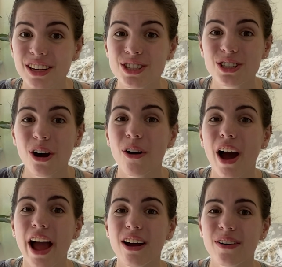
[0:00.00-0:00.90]
So
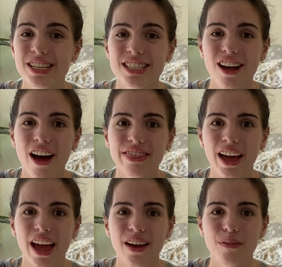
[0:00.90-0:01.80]
I always thought
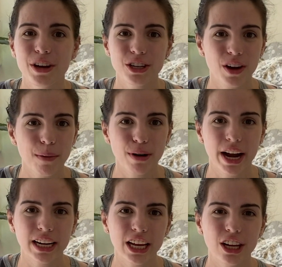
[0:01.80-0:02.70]
that when you got
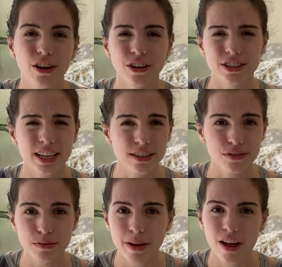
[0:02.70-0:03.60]
pregnant, you know, your sense of
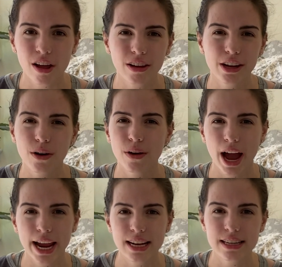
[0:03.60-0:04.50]
smell, you know,
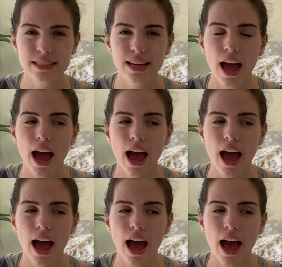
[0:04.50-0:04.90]
heightens.